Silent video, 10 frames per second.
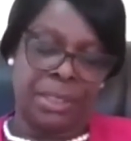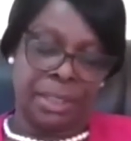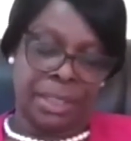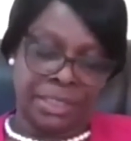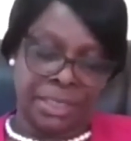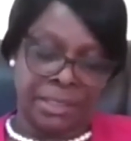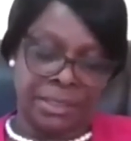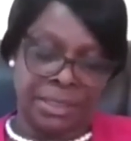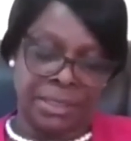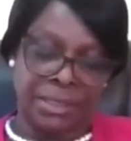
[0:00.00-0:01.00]

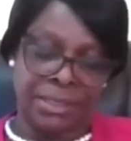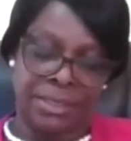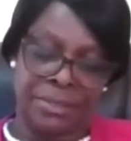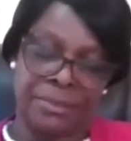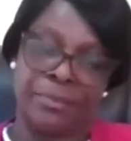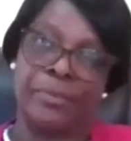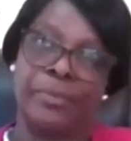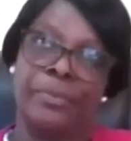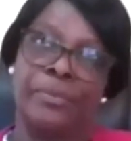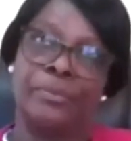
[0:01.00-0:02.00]
Excellencies,
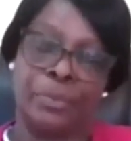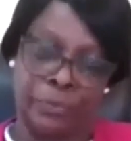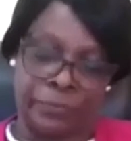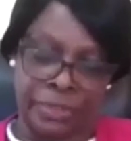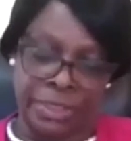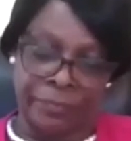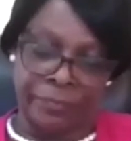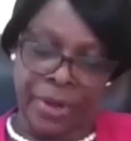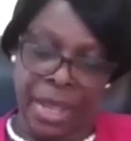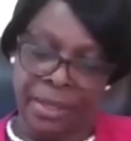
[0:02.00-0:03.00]
Professor
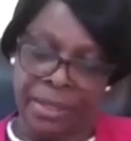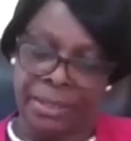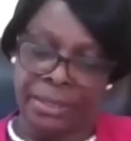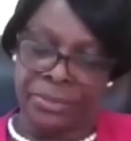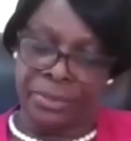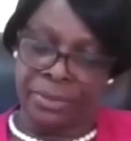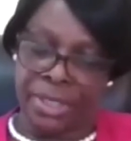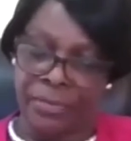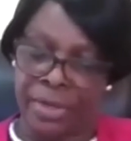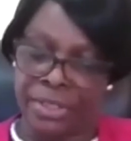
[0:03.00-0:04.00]
Frank and
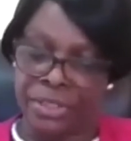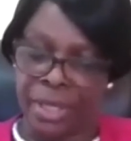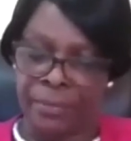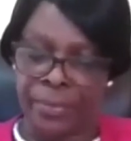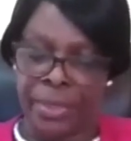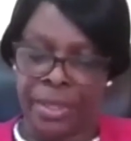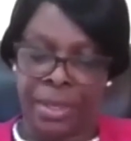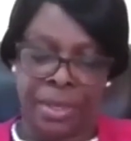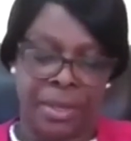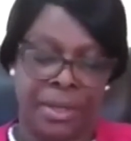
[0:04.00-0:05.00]
Dr. Rasha,
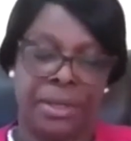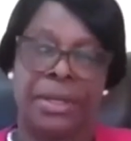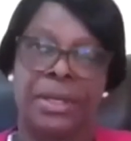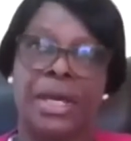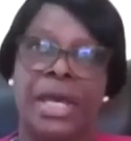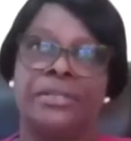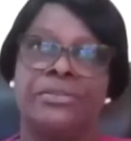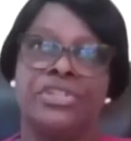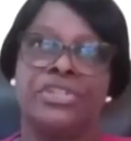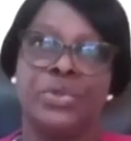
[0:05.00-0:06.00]
I
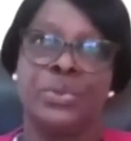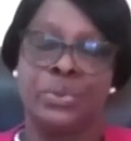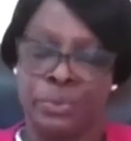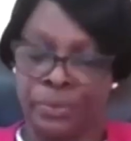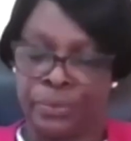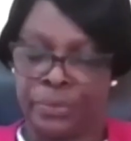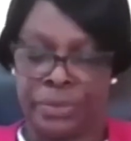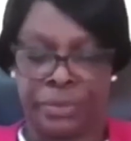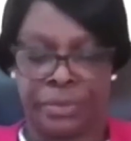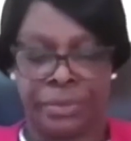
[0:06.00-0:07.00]
renew
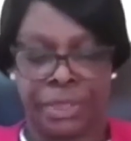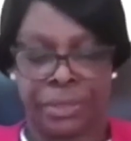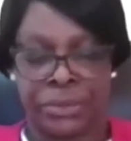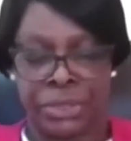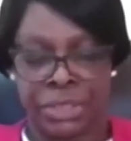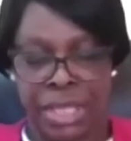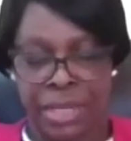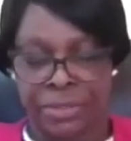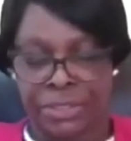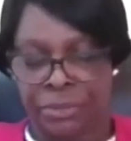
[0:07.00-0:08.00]
the
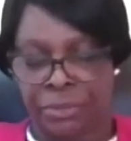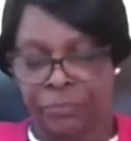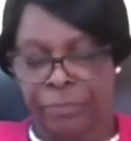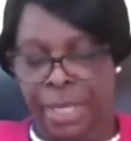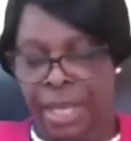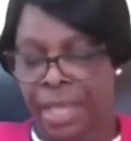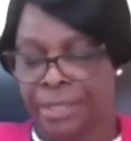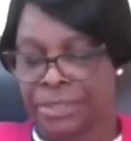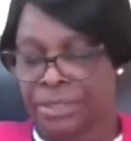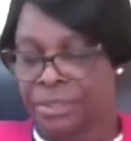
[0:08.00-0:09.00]
consideration of my
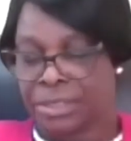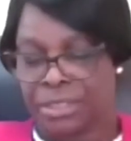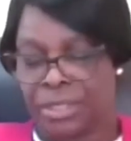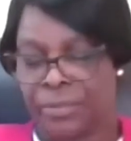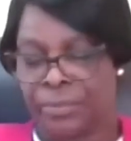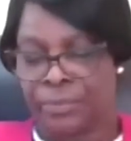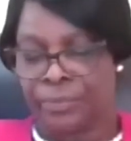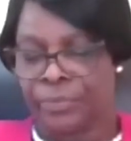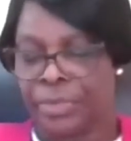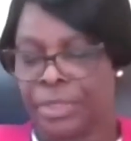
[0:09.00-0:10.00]
highest esteem,
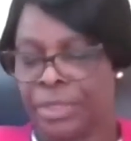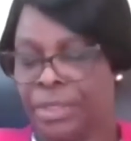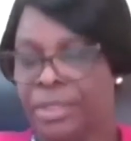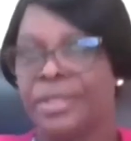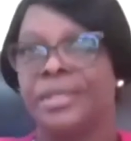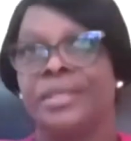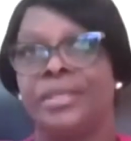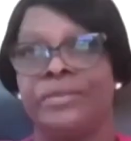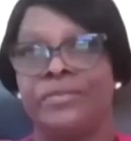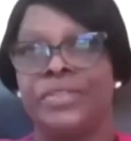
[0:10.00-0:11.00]

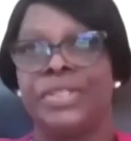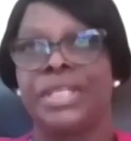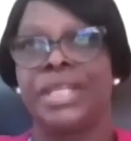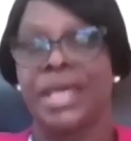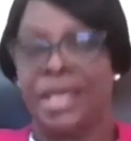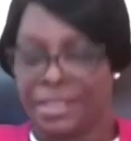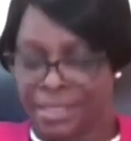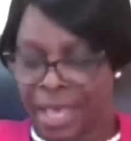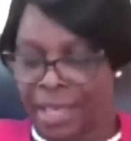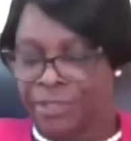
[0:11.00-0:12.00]
even
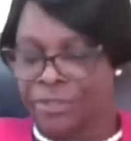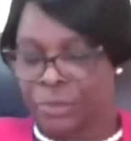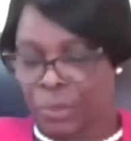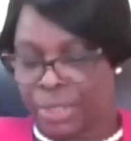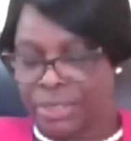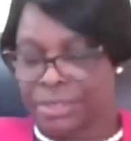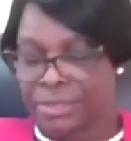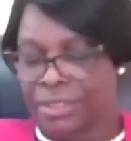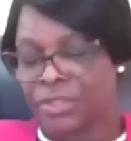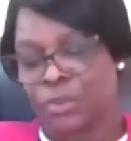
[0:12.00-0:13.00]
as I
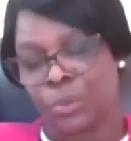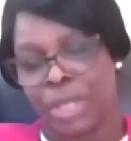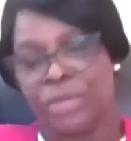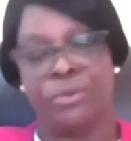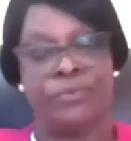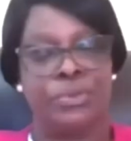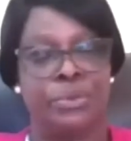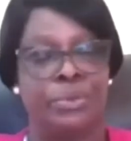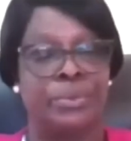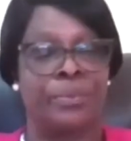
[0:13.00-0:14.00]
request each one of you